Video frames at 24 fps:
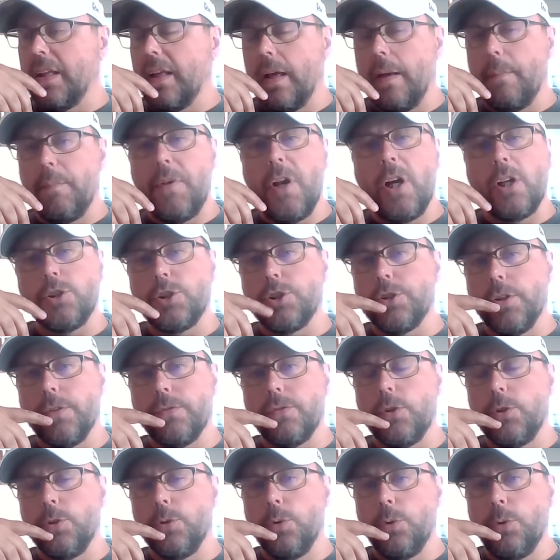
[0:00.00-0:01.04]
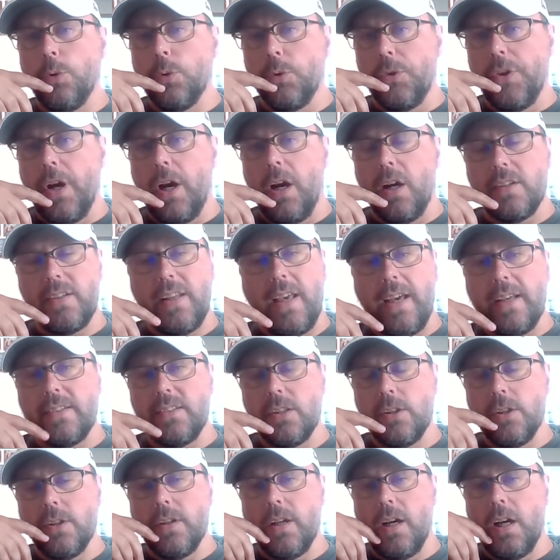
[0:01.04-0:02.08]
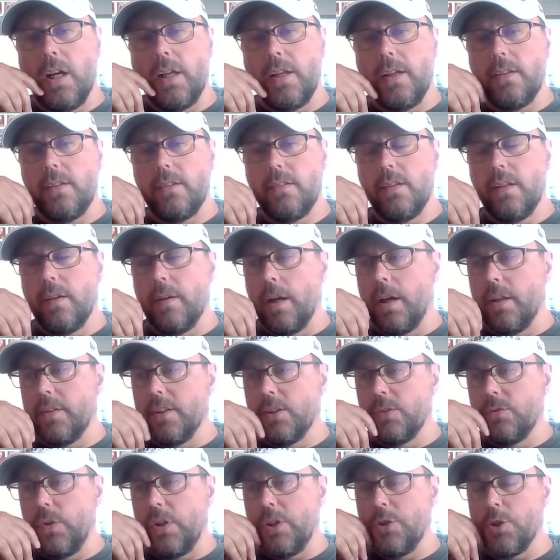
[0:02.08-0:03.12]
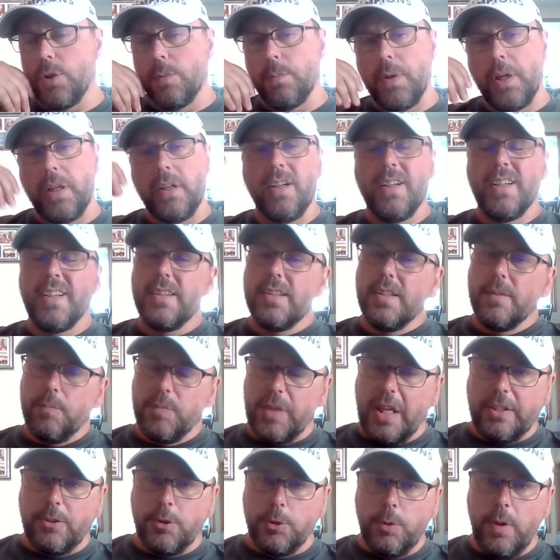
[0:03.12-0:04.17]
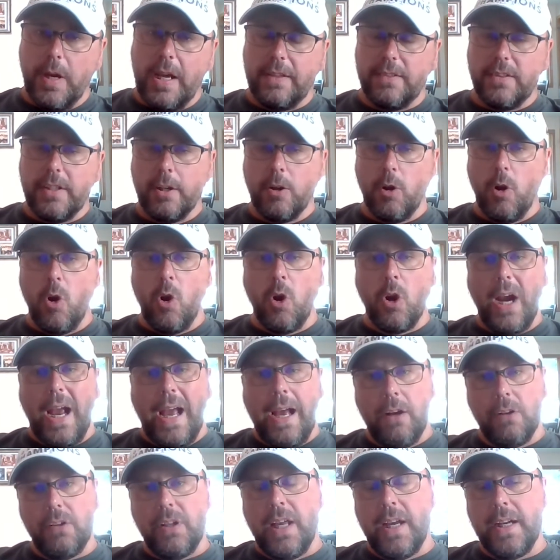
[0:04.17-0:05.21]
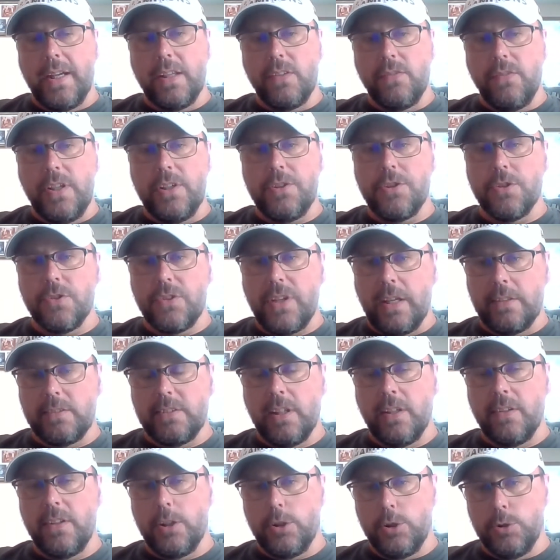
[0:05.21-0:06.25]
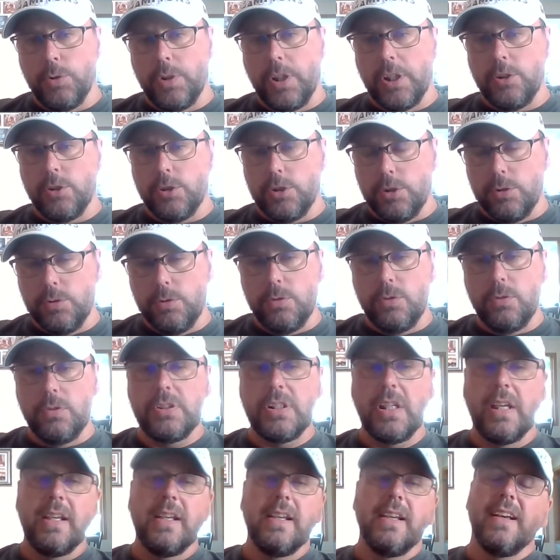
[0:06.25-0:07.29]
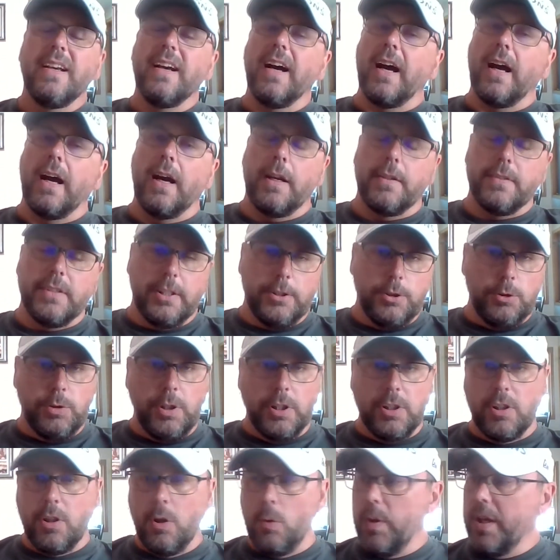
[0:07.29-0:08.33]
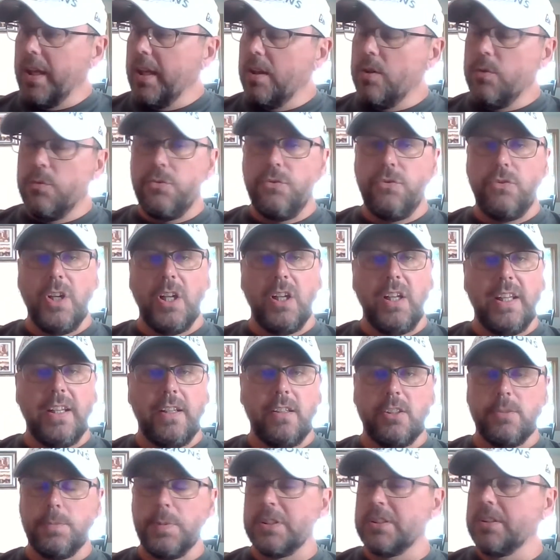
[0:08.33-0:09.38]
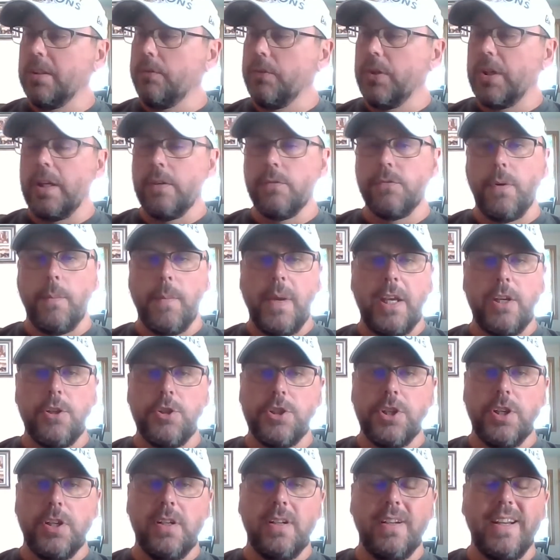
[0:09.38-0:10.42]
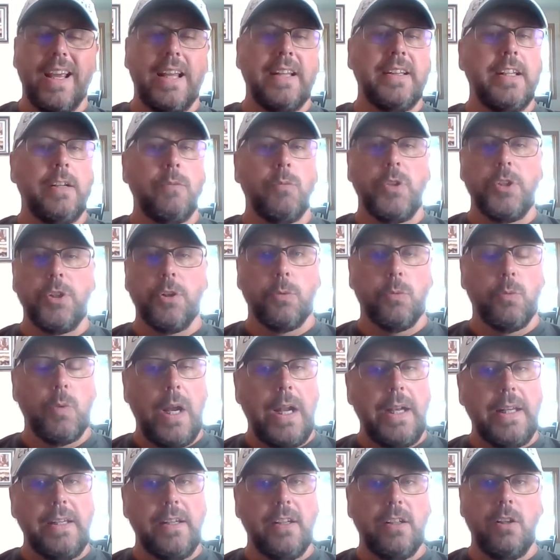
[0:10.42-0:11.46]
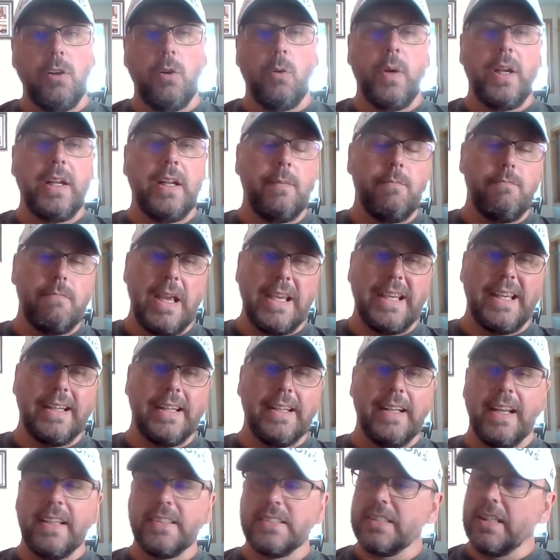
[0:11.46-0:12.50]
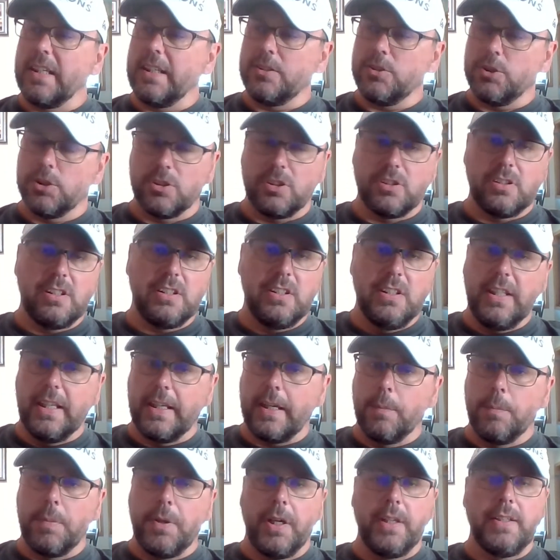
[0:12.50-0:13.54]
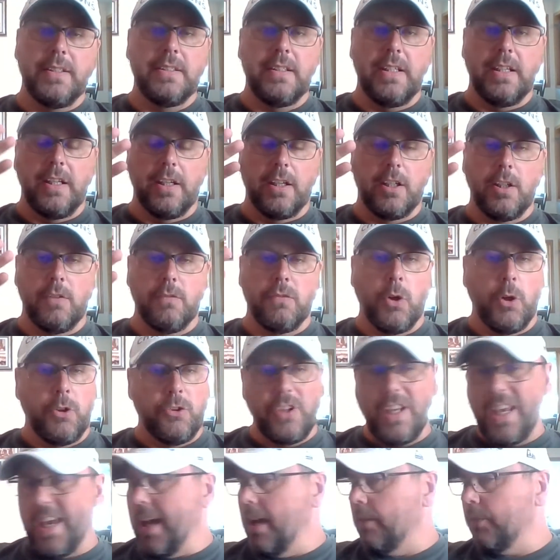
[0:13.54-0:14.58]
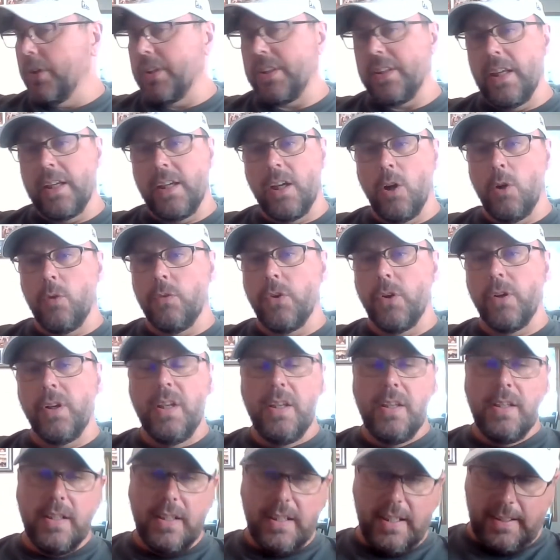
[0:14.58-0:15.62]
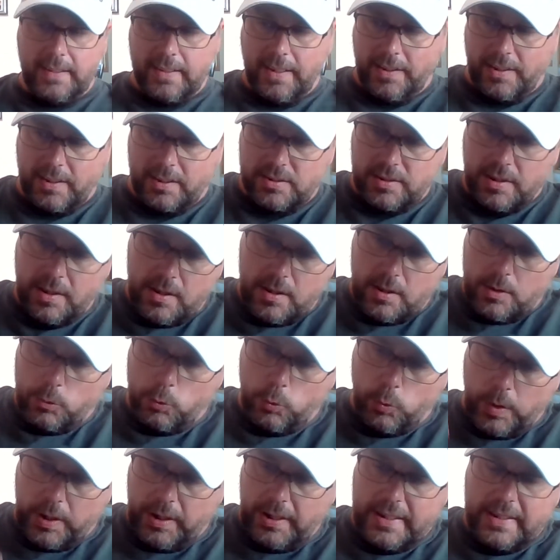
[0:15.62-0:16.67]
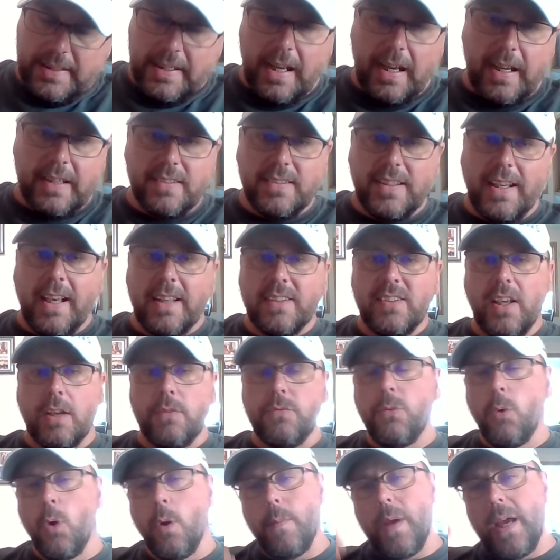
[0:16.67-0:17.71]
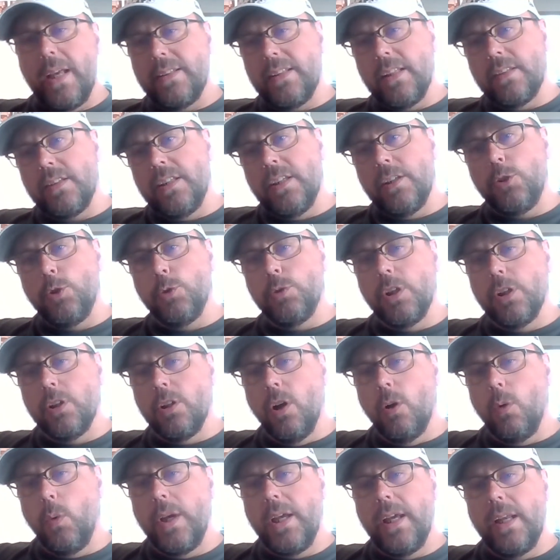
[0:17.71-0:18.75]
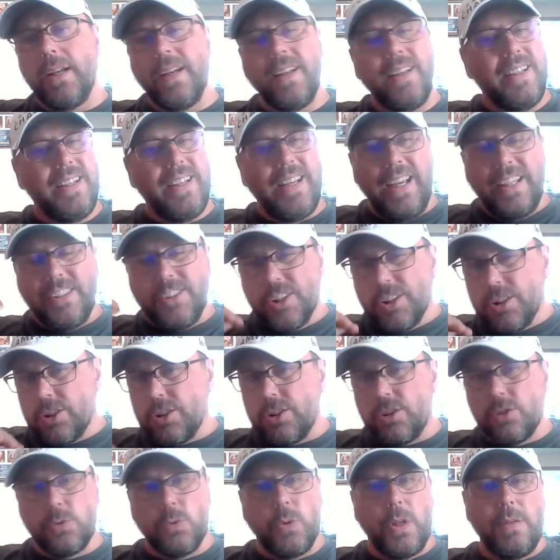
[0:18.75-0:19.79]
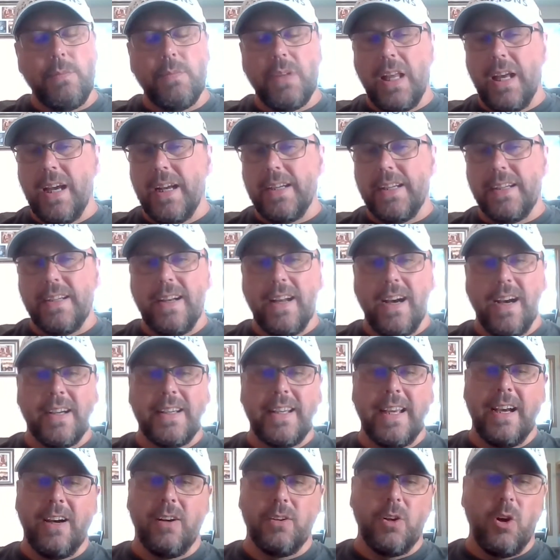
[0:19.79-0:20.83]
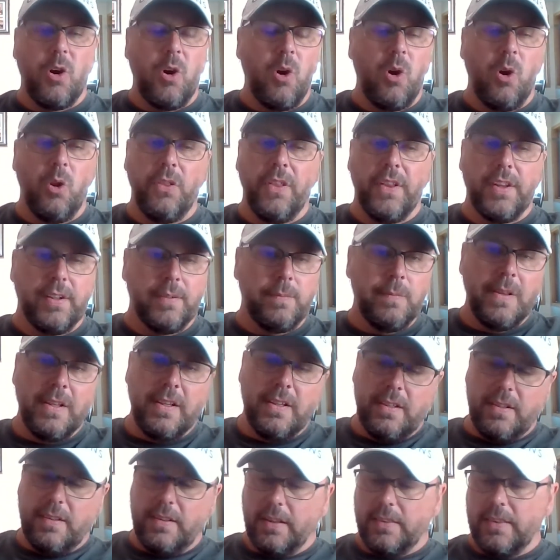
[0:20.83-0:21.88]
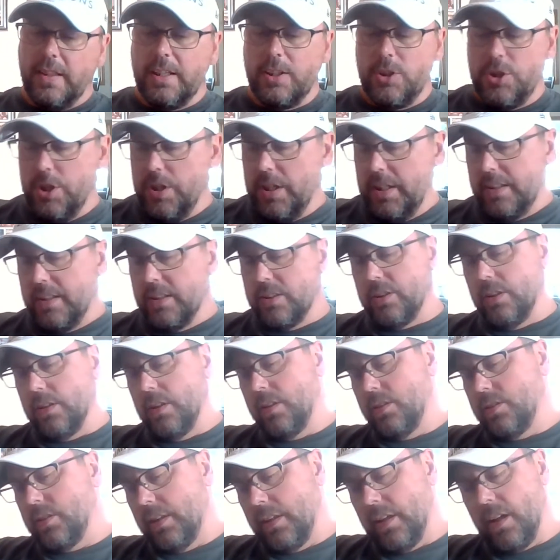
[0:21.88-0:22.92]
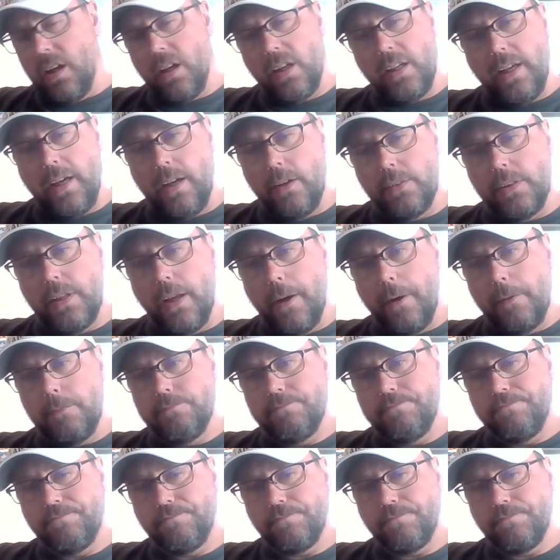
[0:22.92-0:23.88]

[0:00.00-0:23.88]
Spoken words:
not sure if Google Docs has it or not, this feature, but there are outlining features out there that you can use, that you can go in, fill in specific information, and then when you're ready to go in and make it an essay, just click a button and it converts everything over into this really nice essay format that then you can go in and just streamline and knock out all the things you need to knock out there.